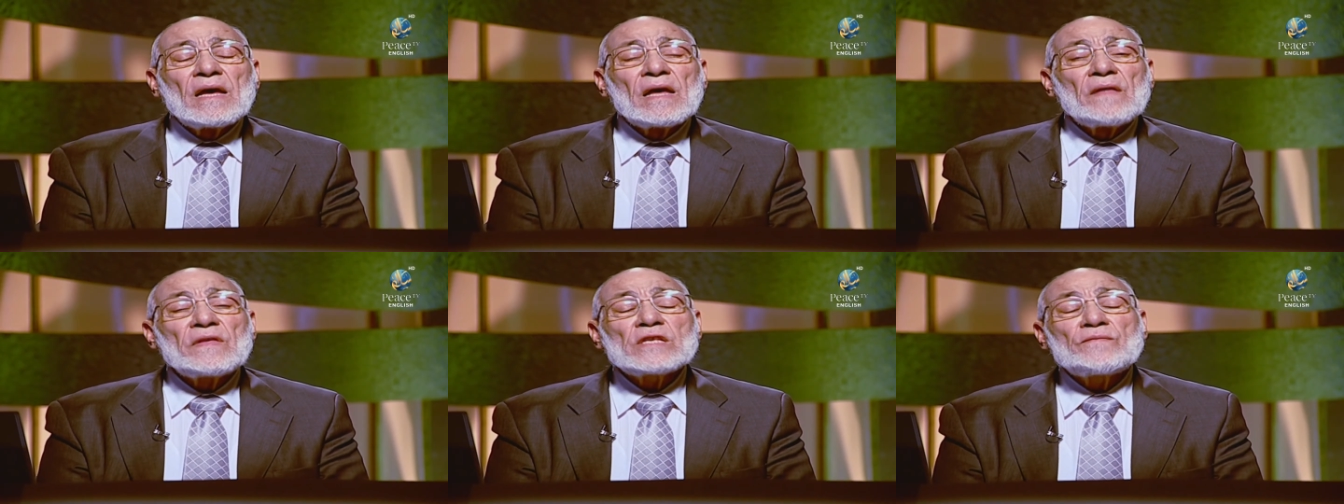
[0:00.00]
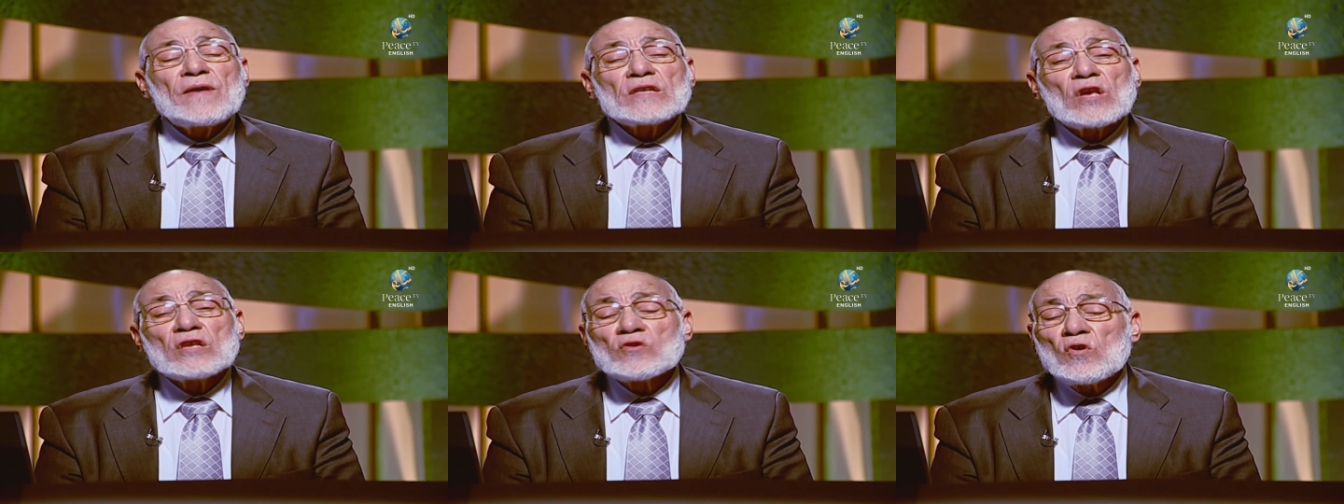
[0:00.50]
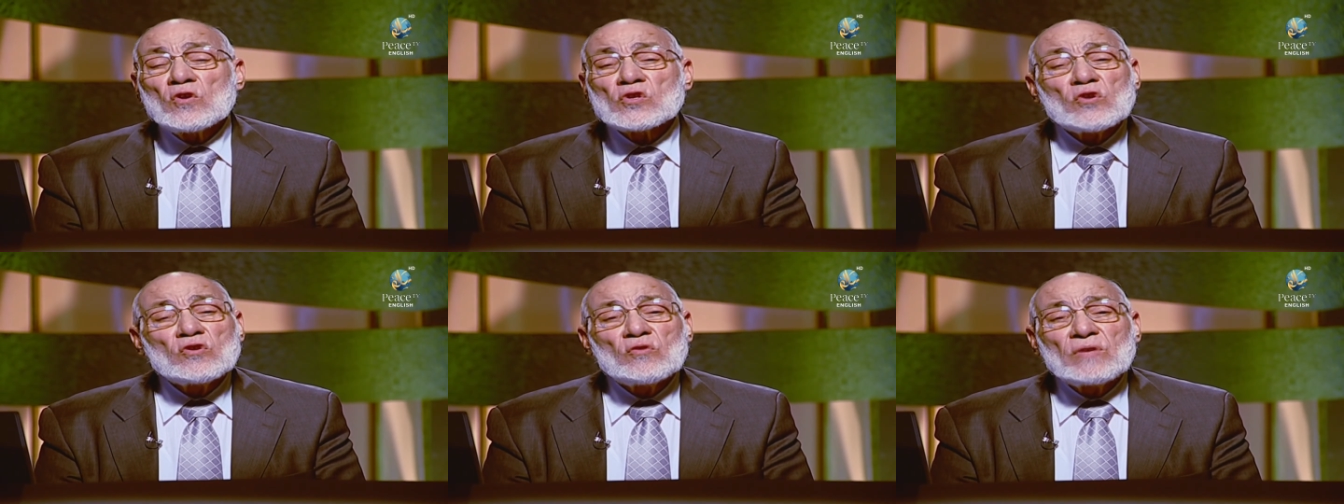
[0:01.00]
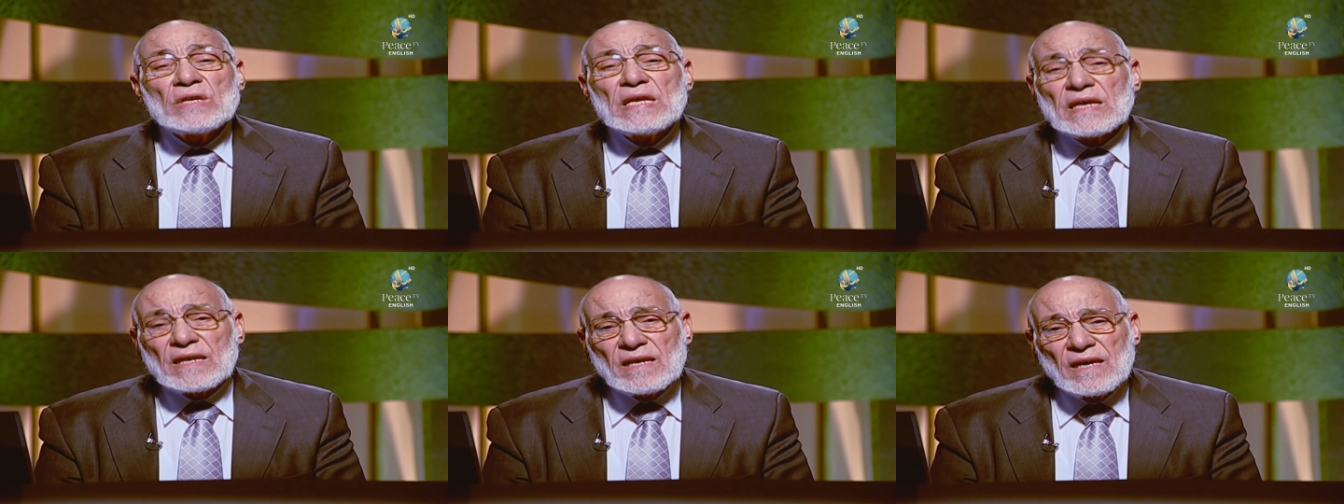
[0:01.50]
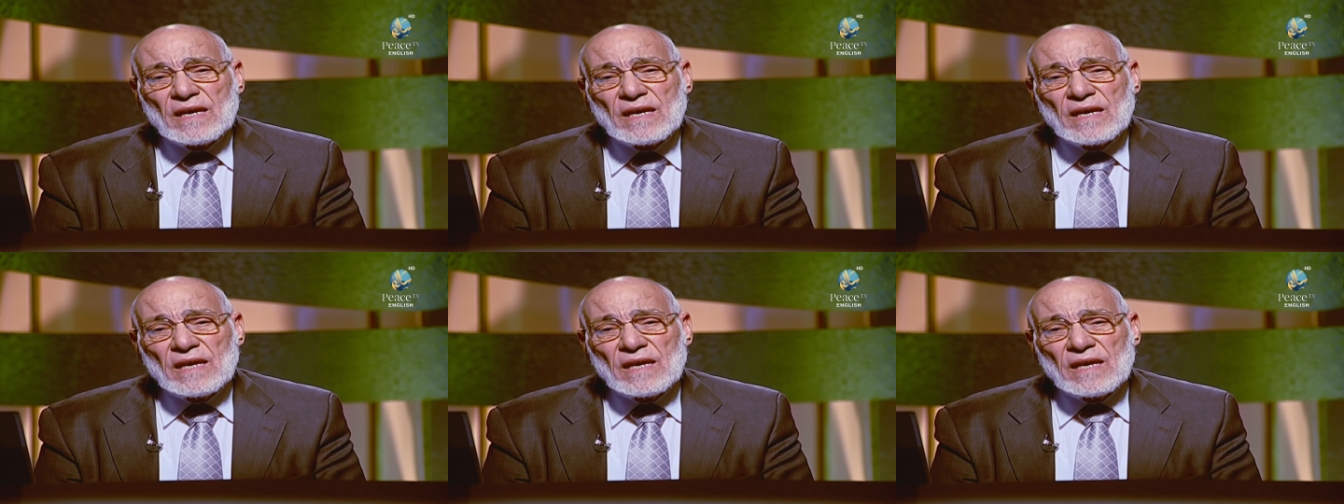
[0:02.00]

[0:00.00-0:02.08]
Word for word: This verse is also unique